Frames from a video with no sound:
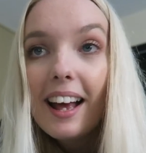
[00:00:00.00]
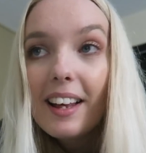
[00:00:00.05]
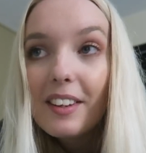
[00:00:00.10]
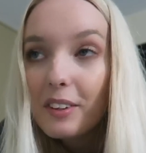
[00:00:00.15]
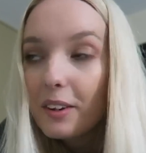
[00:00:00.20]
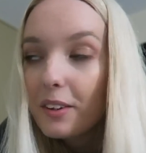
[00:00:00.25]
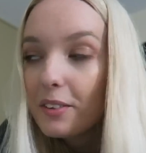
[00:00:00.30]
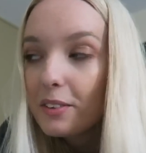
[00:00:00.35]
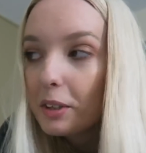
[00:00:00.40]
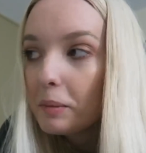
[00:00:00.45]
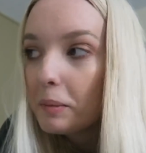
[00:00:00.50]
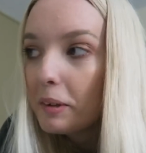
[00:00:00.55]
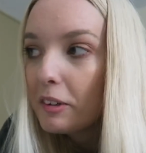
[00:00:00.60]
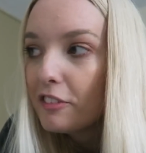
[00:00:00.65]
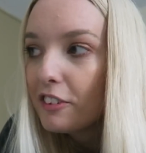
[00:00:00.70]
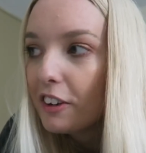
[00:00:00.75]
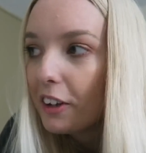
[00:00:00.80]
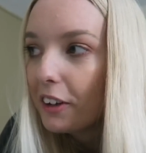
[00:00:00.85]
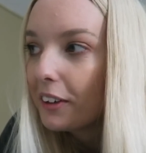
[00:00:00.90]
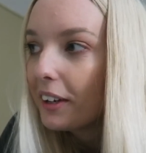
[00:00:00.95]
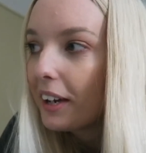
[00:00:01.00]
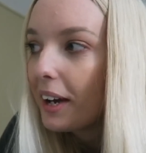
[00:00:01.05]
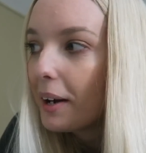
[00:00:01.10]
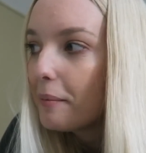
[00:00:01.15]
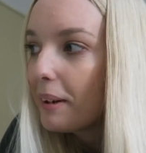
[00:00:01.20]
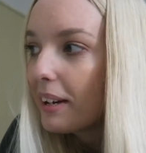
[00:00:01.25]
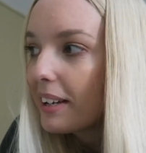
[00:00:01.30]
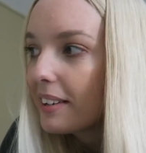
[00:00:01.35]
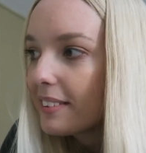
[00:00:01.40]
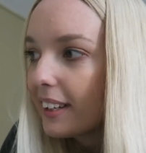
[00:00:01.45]
So it's gonna be fun.
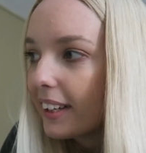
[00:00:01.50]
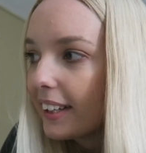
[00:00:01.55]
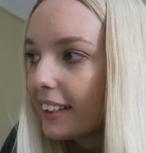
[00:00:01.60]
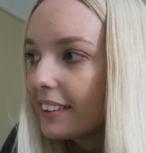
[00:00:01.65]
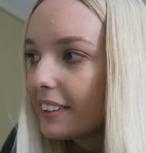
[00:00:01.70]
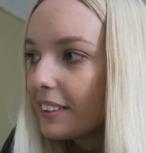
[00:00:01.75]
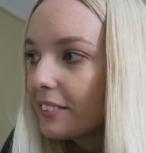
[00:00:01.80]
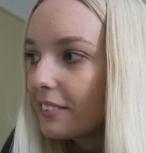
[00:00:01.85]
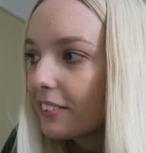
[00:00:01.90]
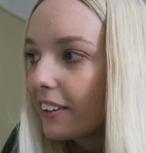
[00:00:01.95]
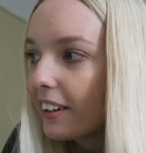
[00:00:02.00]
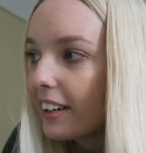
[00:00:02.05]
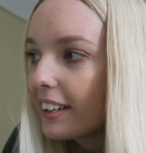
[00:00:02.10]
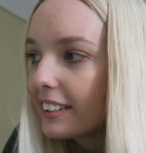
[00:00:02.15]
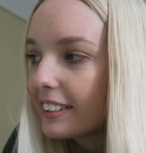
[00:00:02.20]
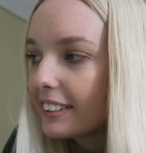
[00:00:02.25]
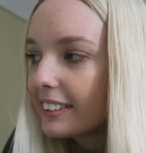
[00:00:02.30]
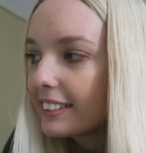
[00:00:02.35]
I'm excited for it.